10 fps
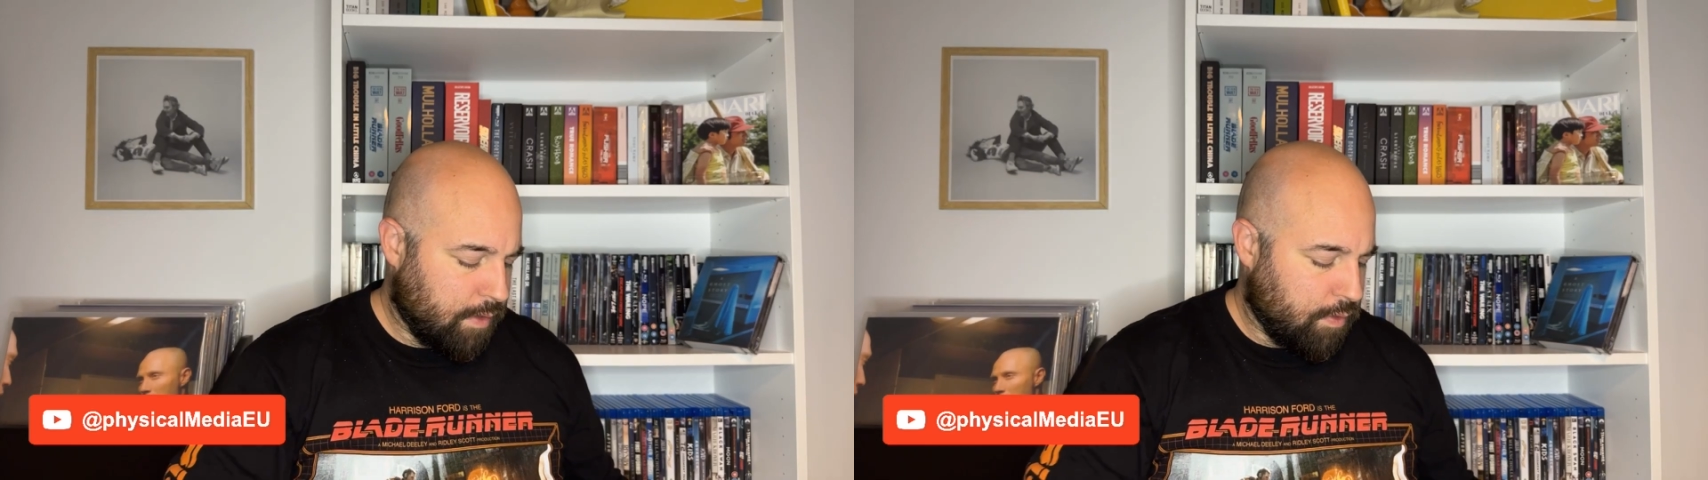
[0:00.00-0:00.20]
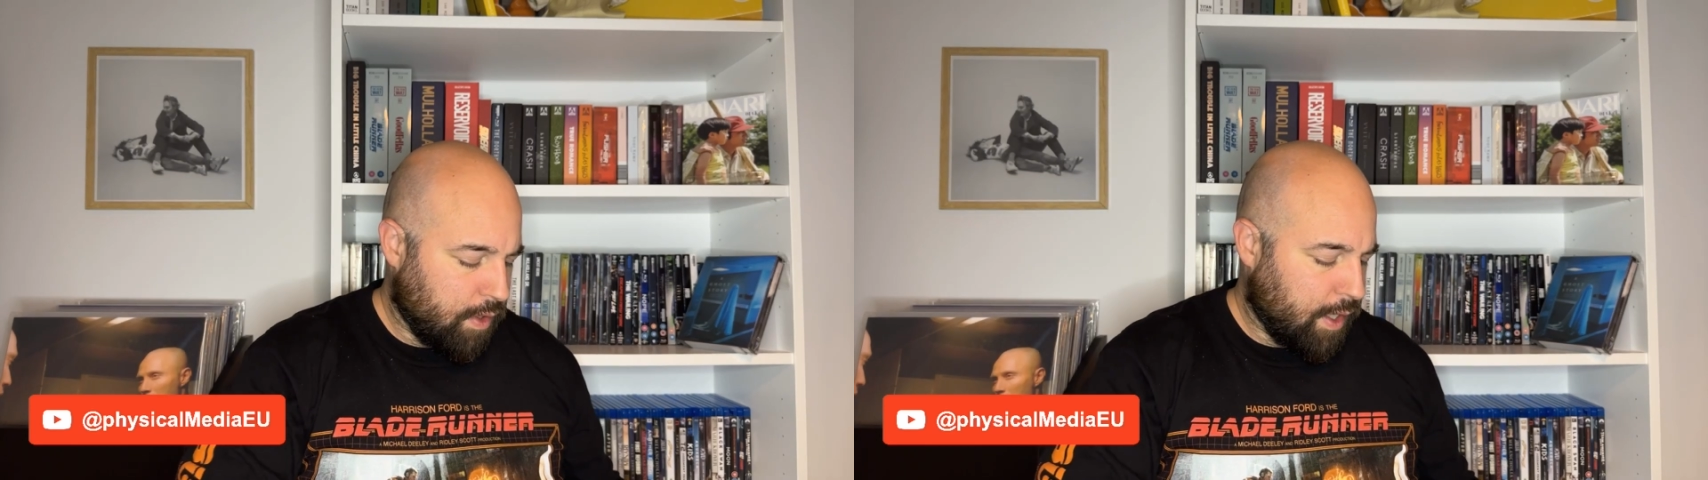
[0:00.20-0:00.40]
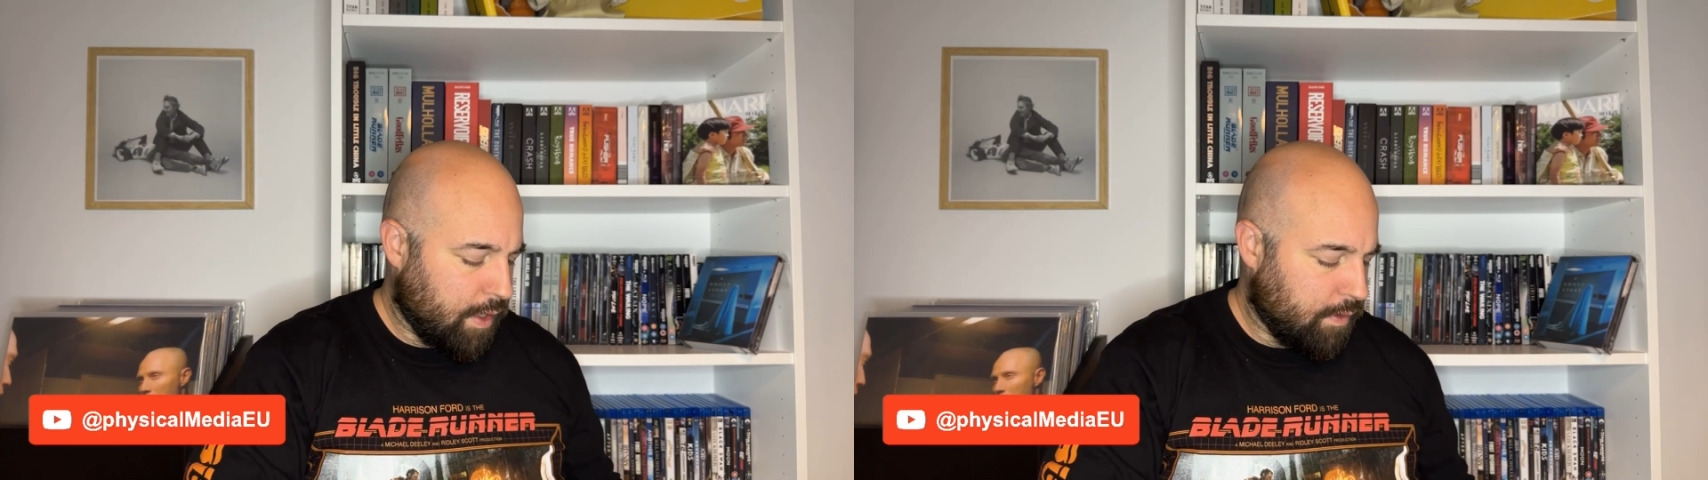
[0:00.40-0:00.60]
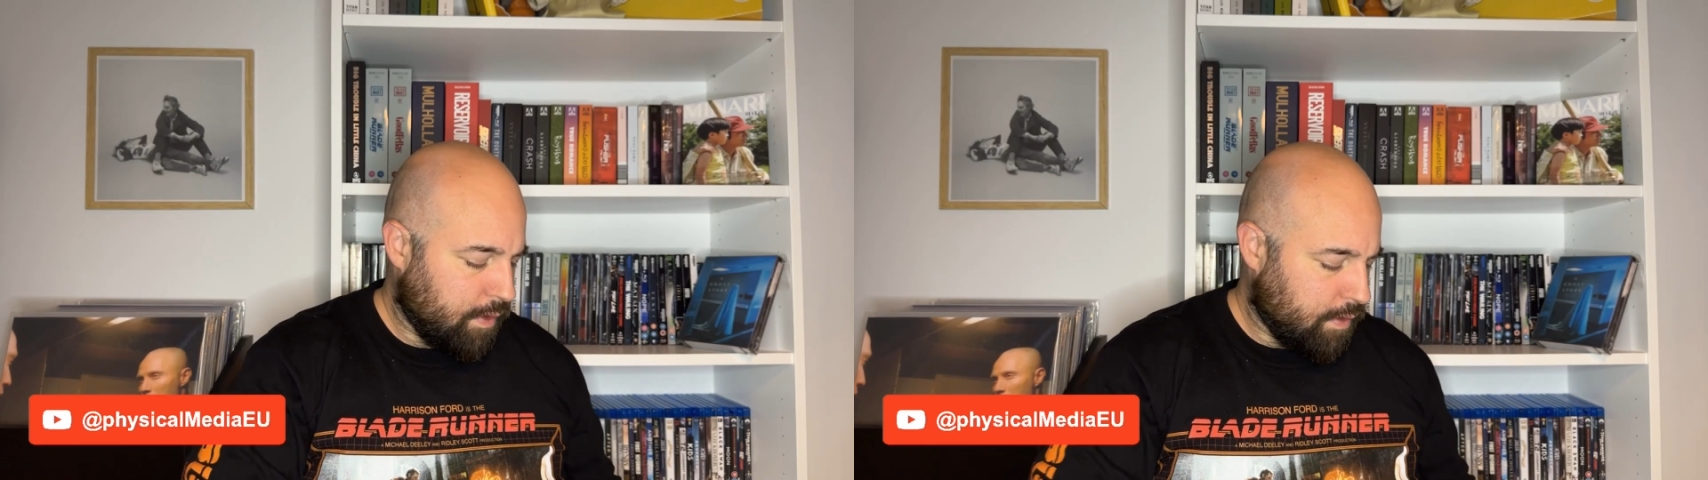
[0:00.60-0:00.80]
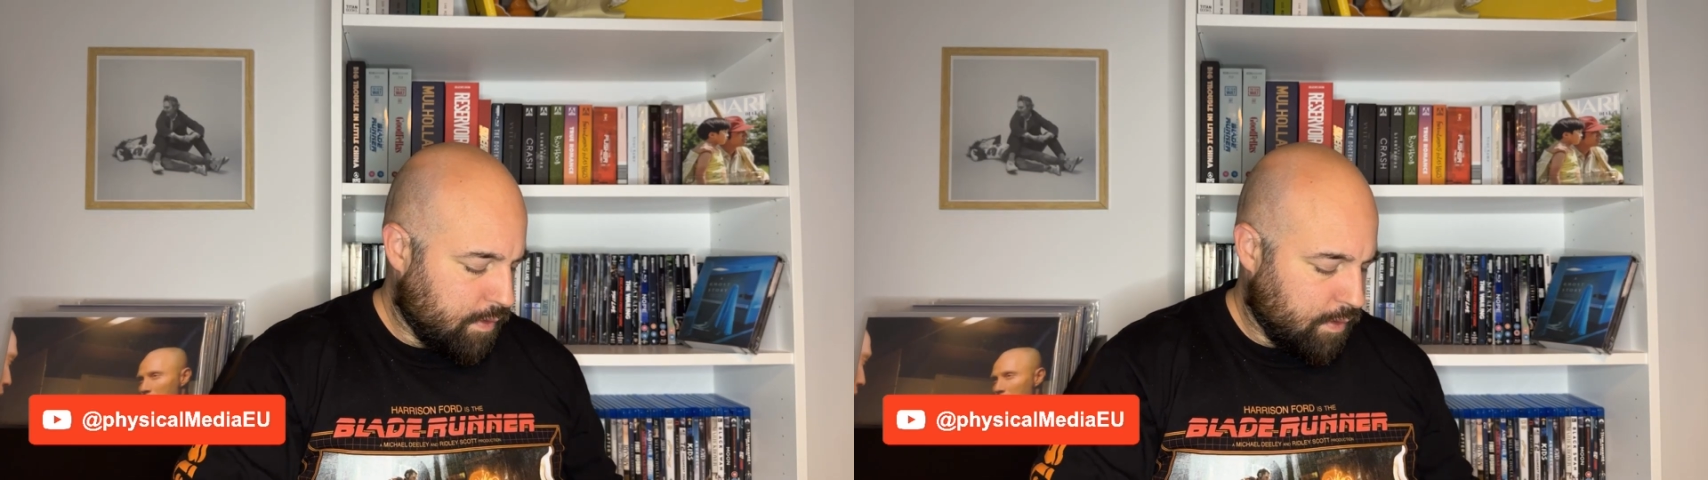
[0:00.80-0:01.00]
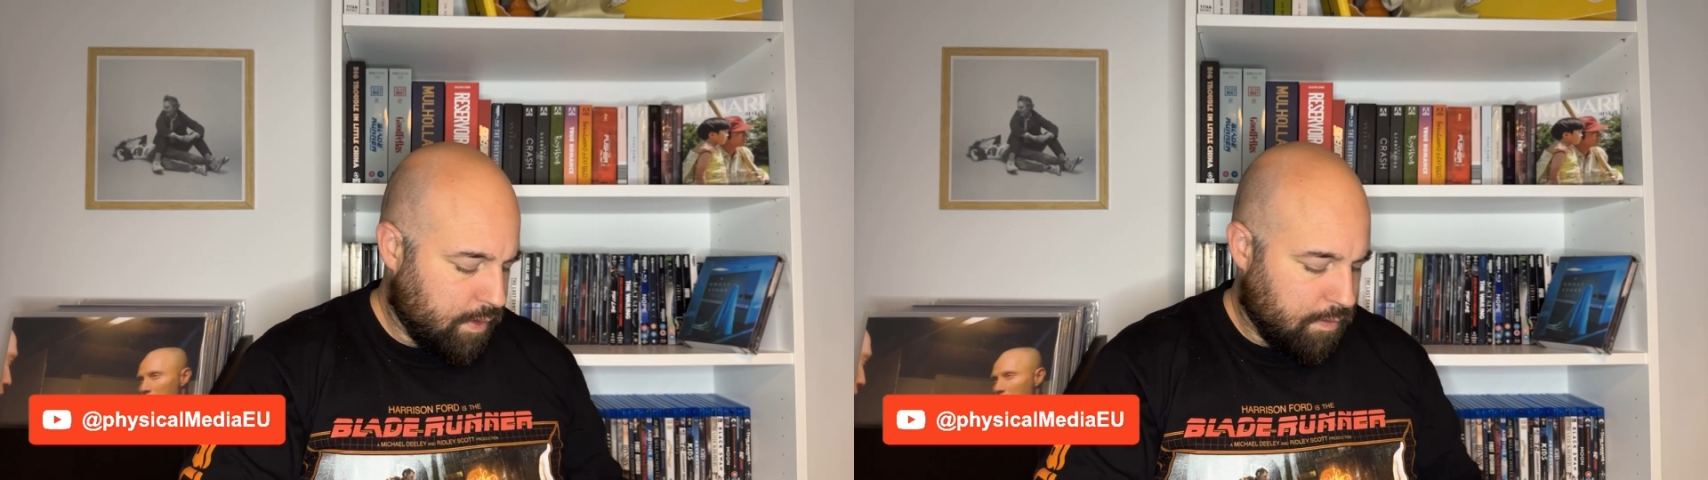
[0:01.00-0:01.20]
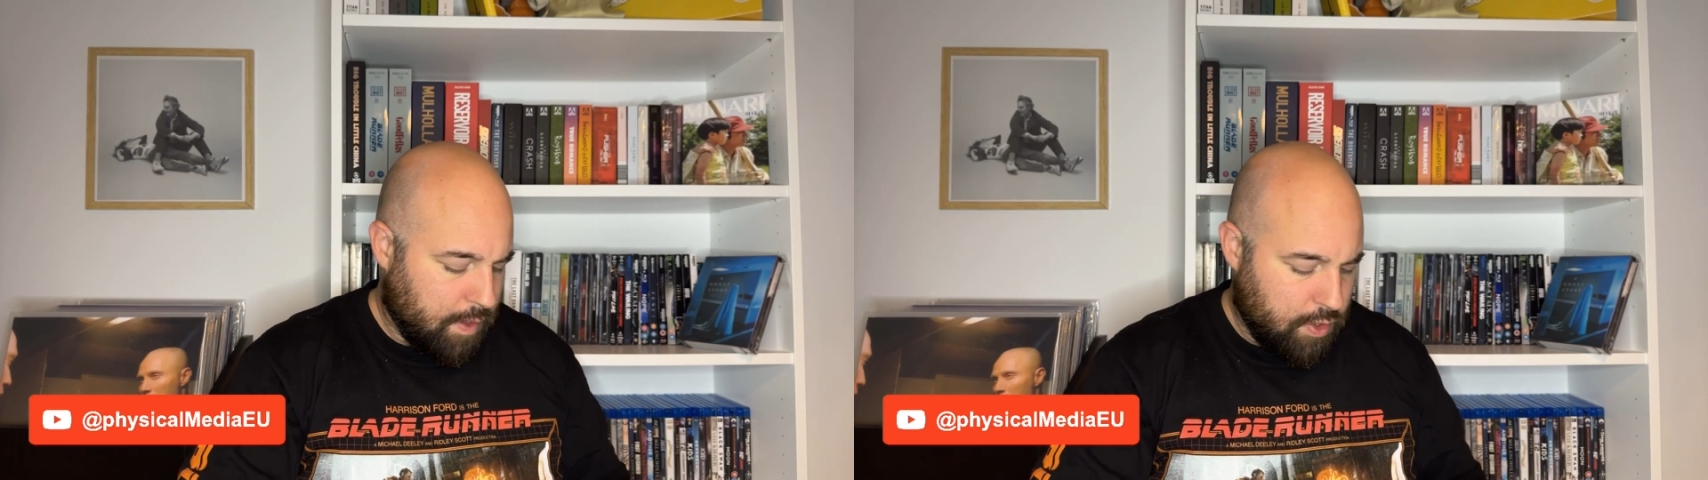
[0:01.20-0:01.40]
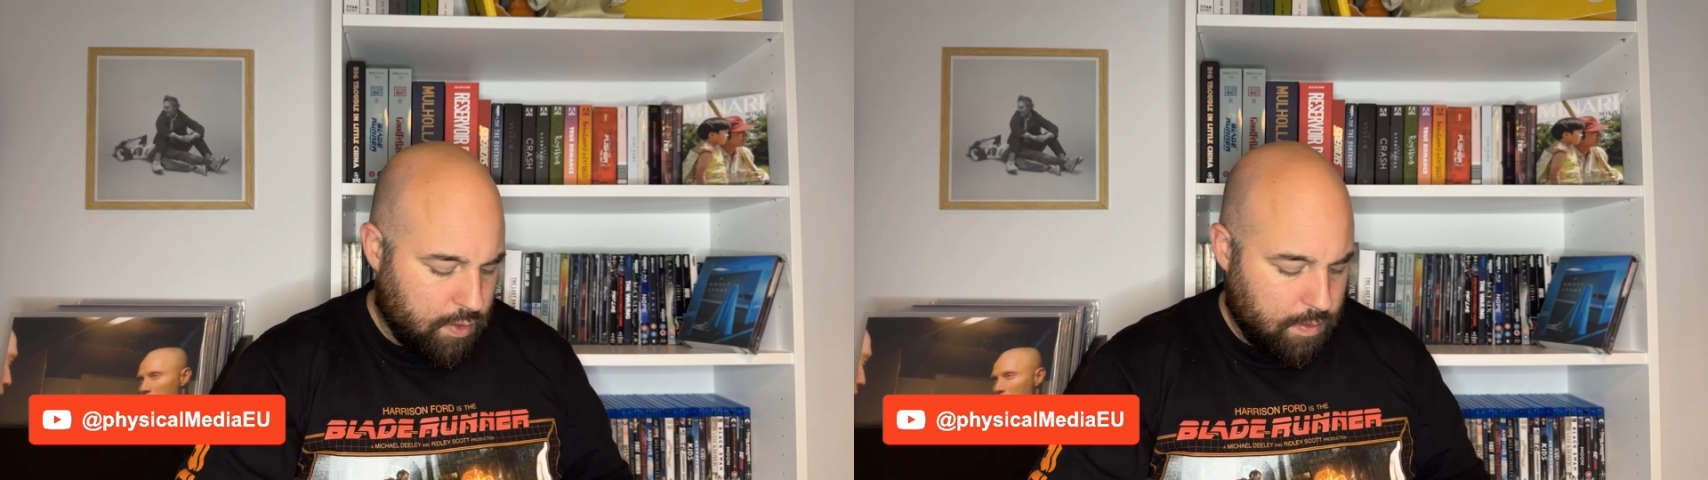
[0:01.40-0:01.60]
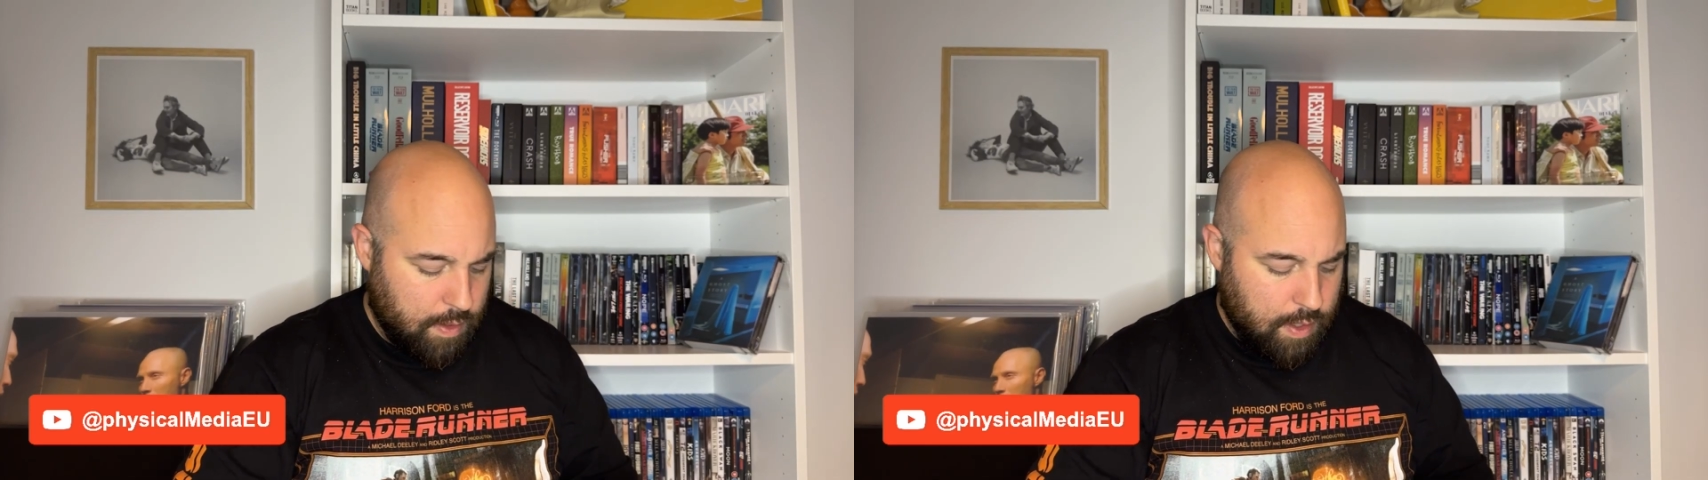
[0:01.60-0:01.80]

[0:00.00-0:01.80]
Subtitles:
if you're getting this version.